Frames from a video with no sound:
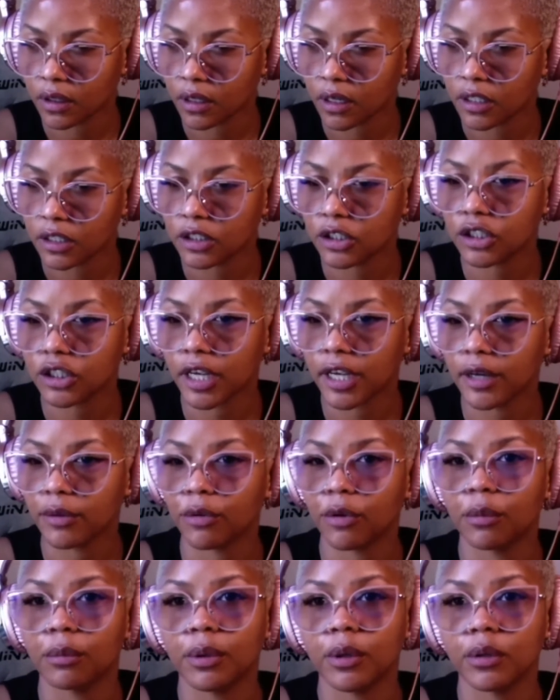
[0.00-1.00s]
Shade
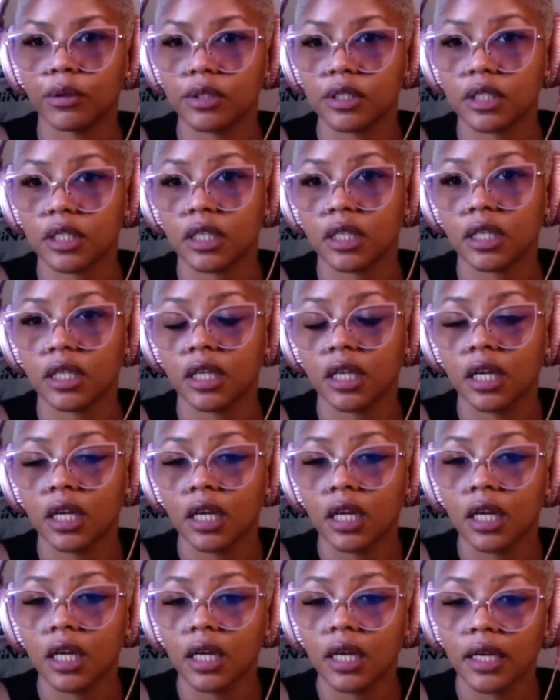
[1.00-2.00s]
Room posted.
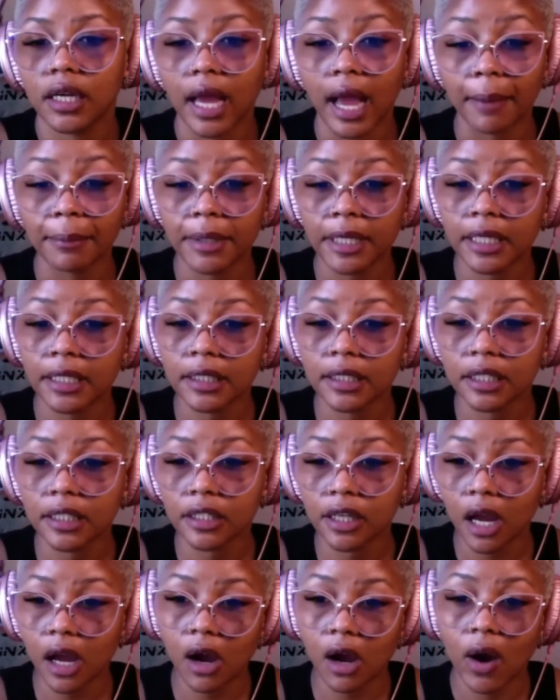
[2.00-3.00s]
I mean,
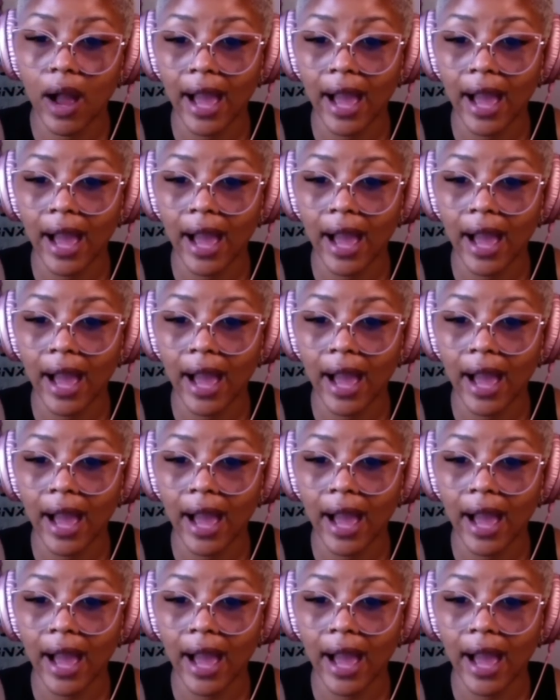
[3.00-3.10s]
y'all,